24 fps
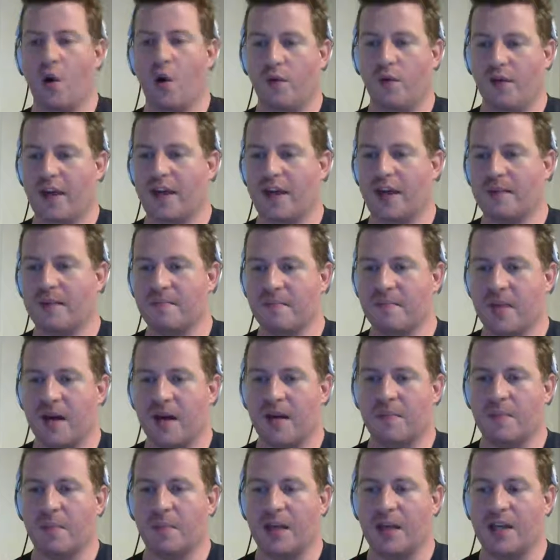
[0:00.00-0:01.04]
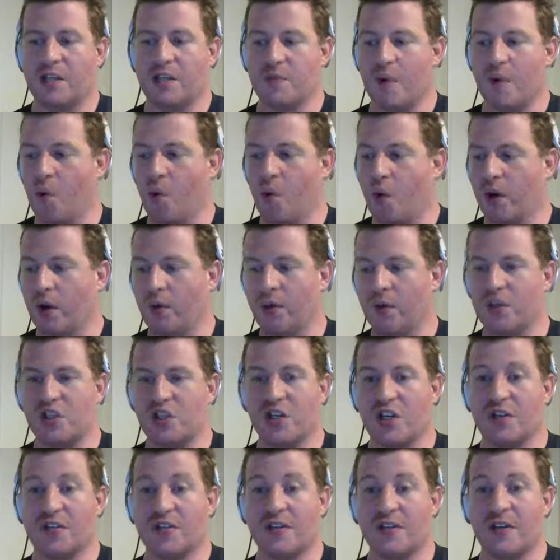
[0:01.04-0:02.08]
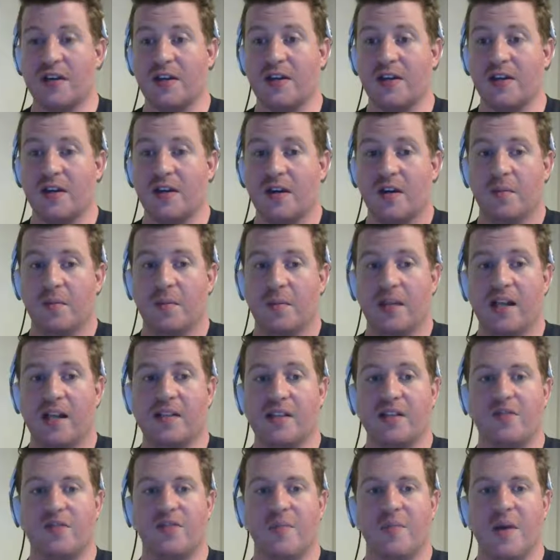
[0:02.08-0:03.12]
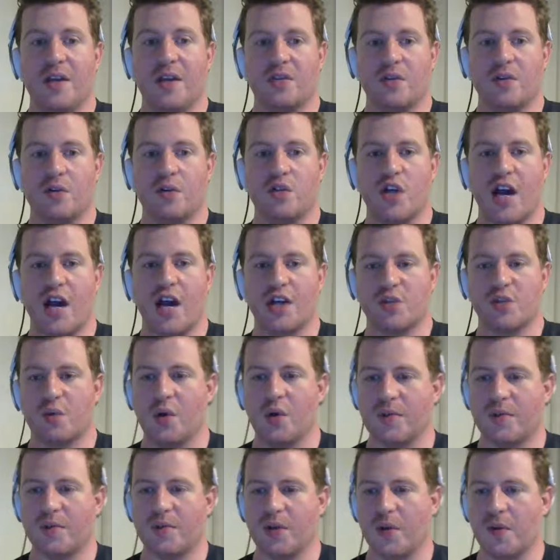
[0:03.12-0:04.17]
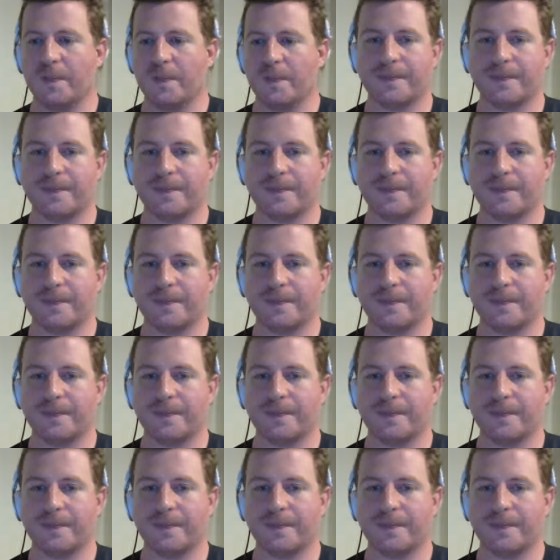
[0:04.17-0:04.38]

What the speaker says: Hopefully I can play it tomorrow morning. We shall see. But that's it for me. So Josh, what are you up to?